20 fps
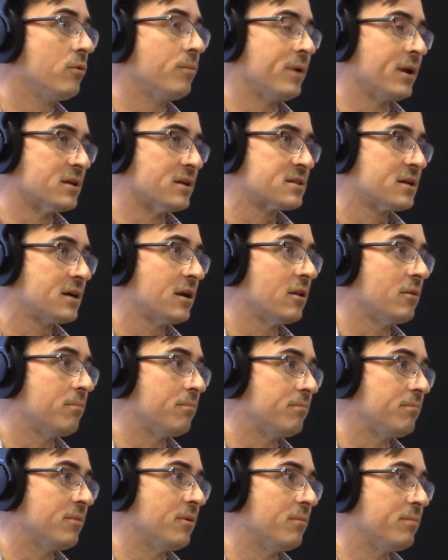I mean, that's kind of
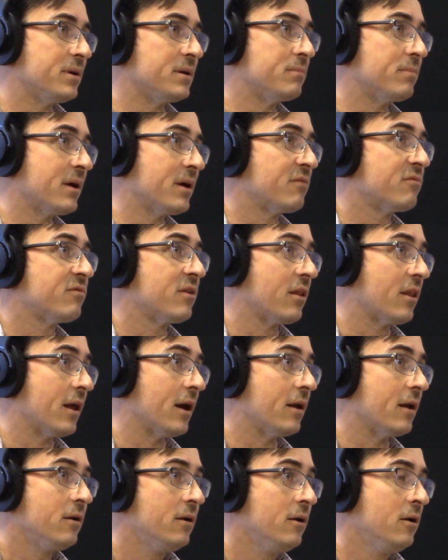the big benefit of
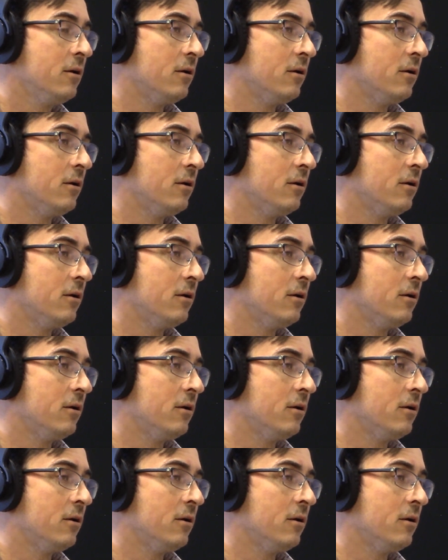that.